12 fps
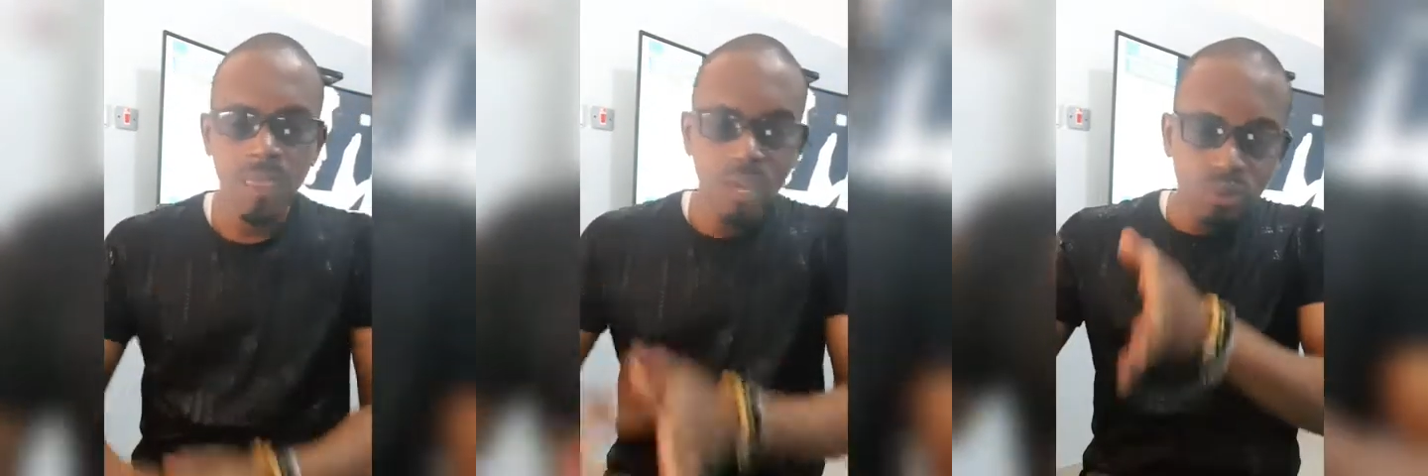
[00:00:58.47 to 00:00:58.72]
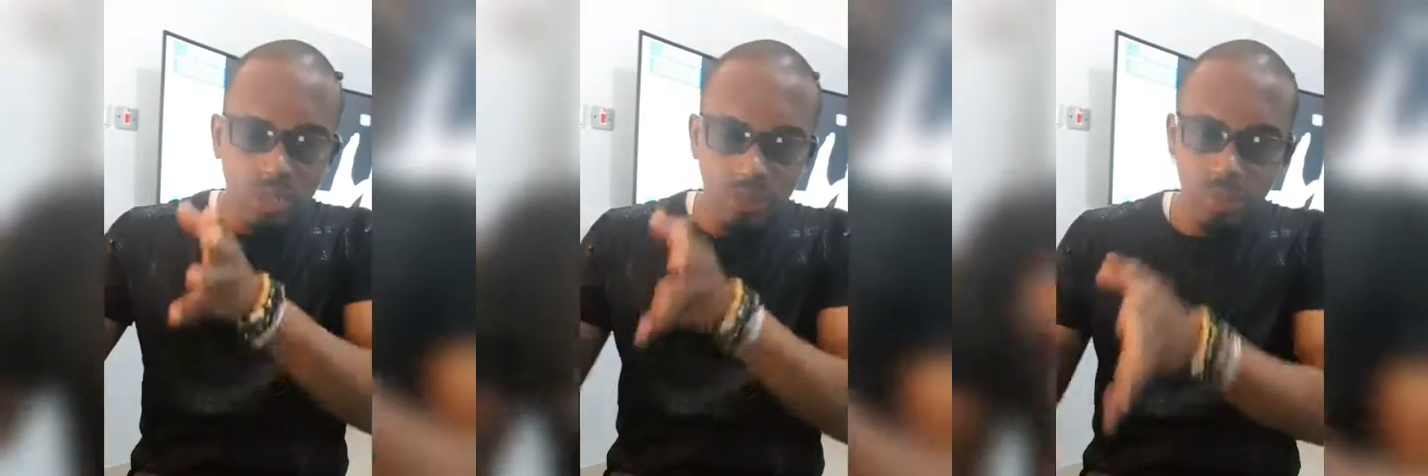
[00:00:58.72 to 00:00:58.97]

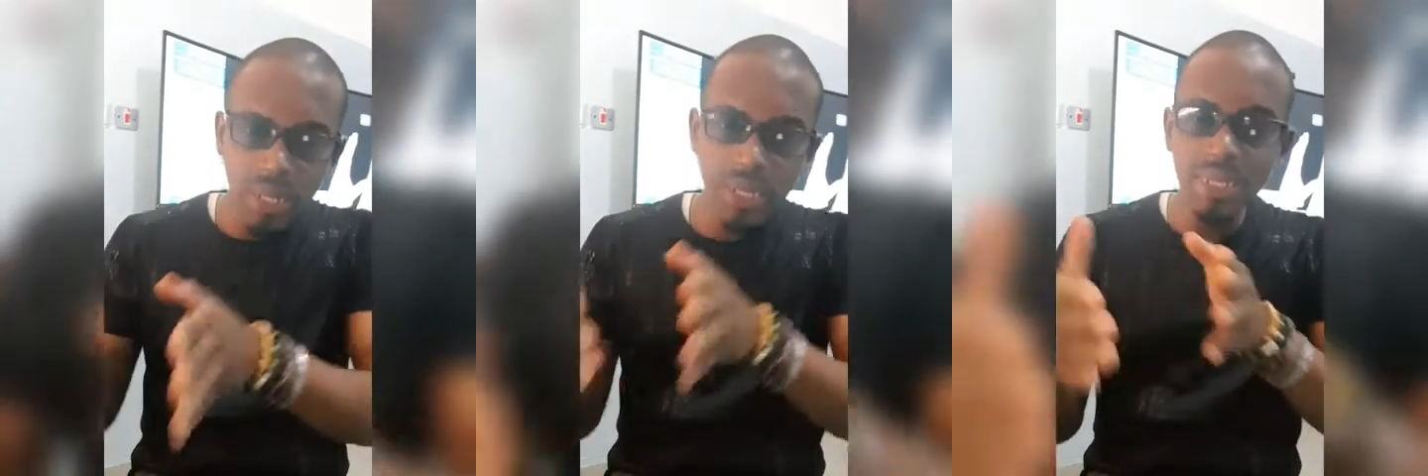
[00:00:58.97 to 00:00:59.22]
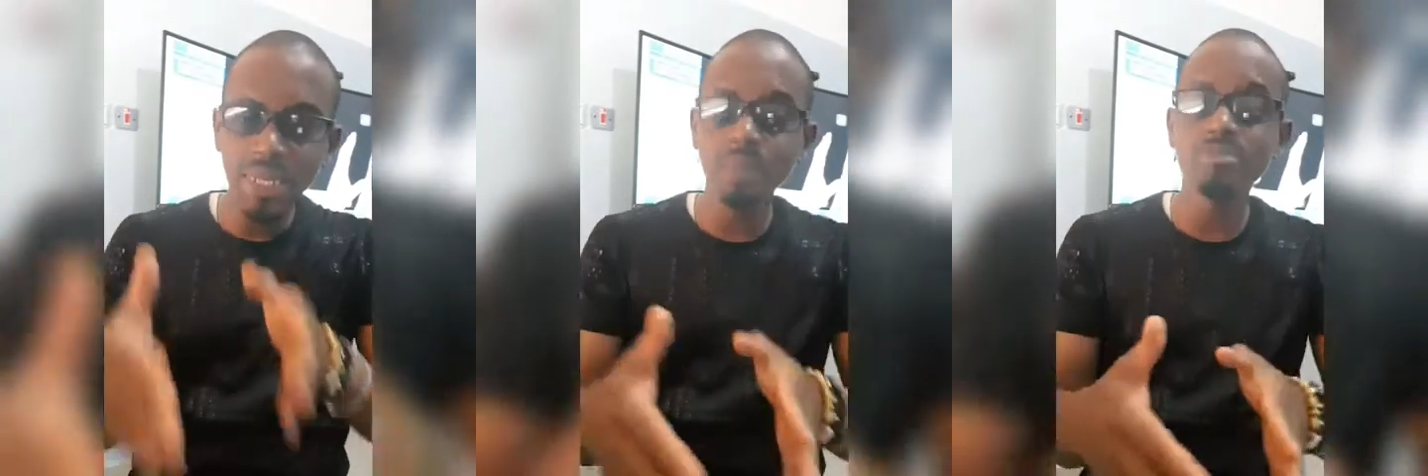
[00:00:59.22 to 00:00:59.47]
And we
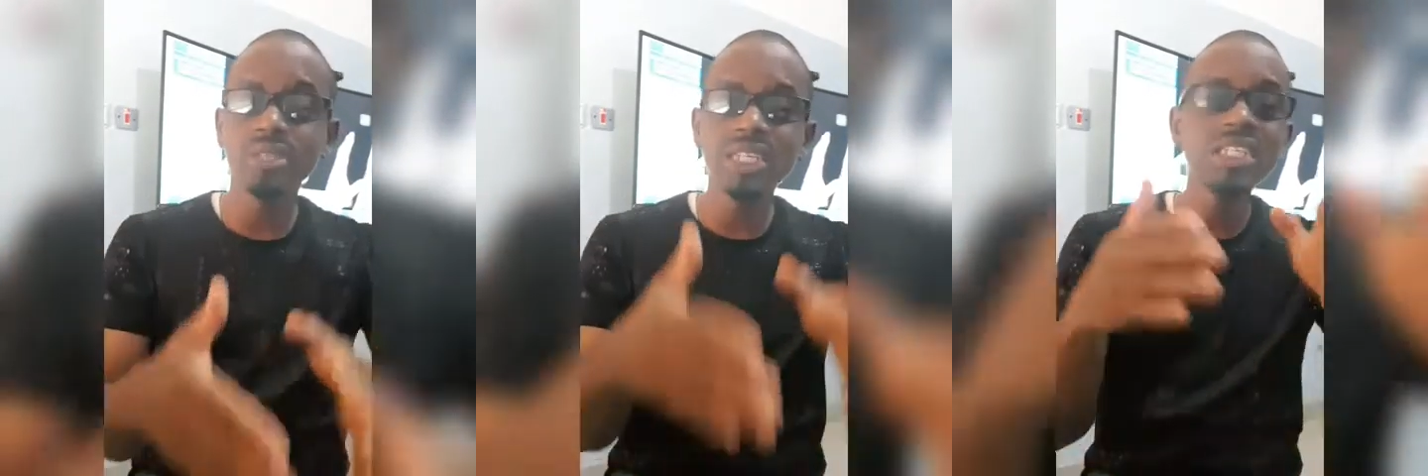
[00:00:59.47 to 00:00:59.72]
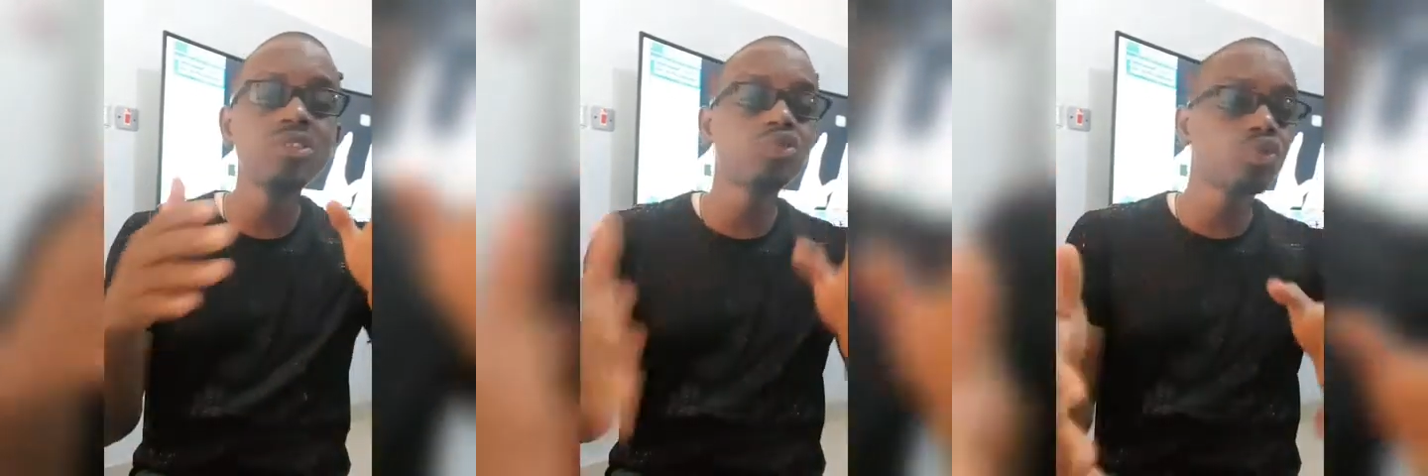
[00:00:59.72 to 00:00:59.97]
spread them
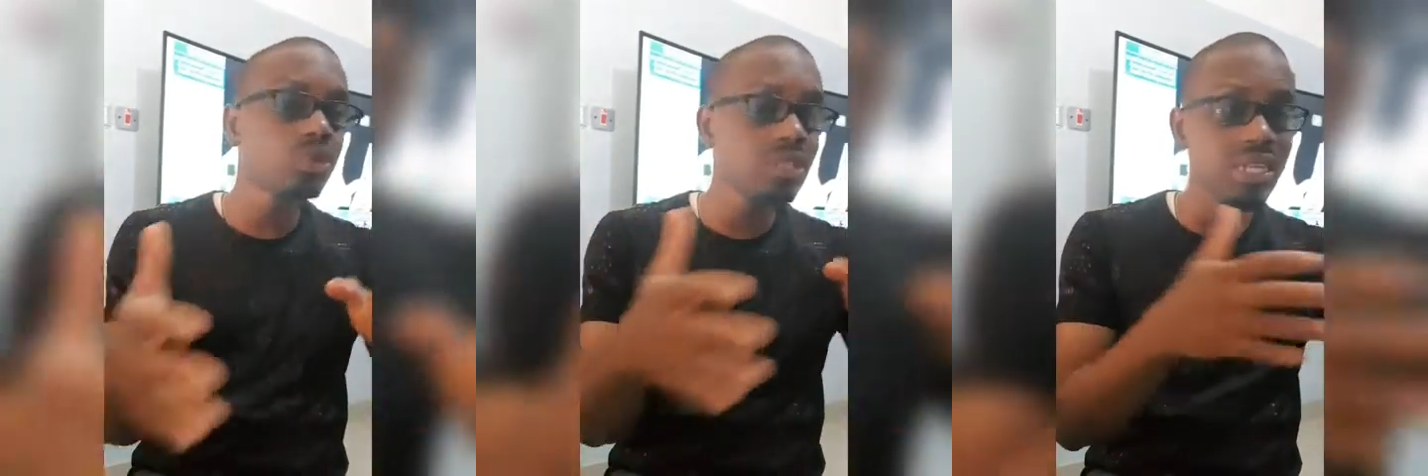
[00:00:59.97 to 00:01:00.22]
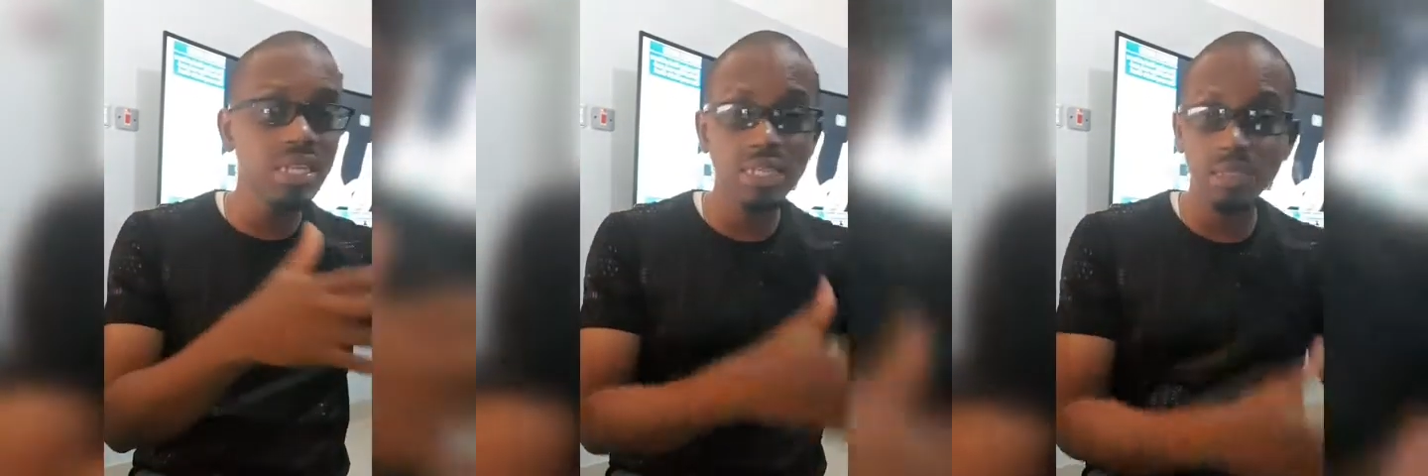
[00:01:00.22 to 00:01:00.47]
into
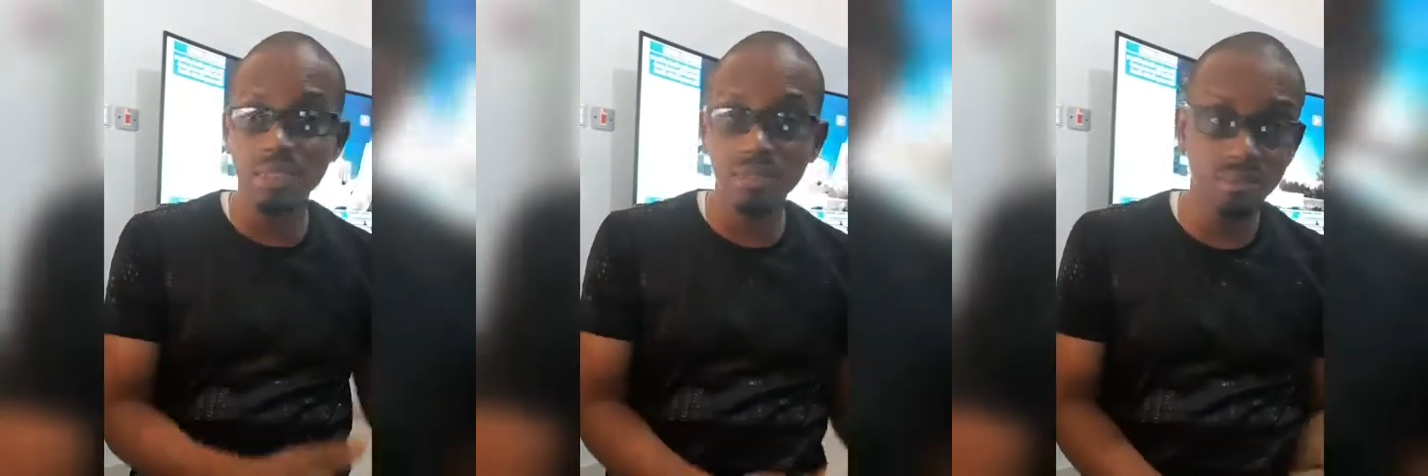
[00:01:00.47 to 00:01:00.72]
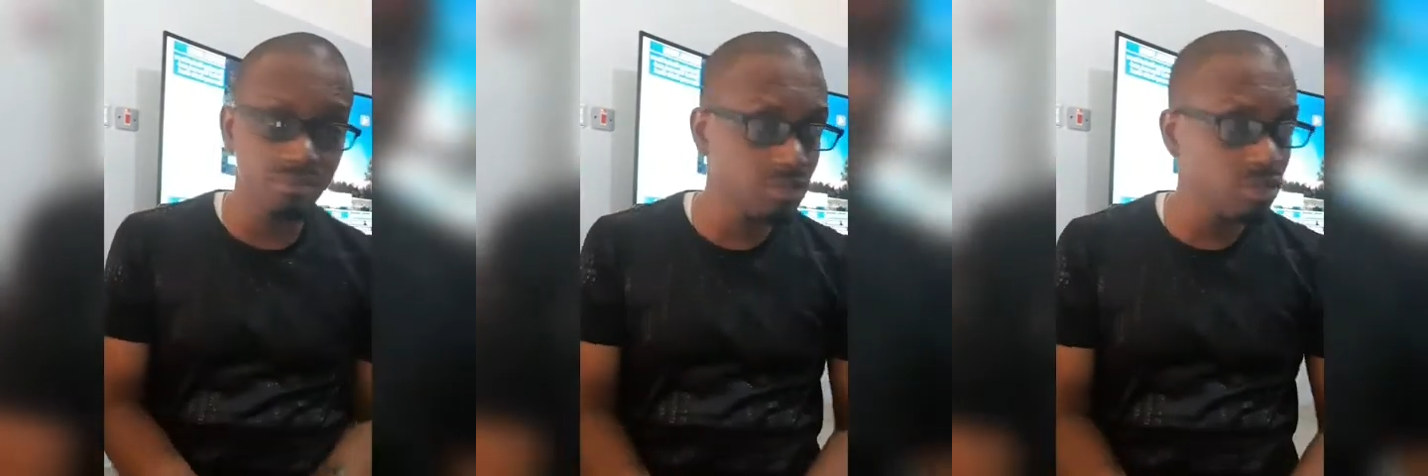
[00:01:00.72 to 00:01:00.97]
days.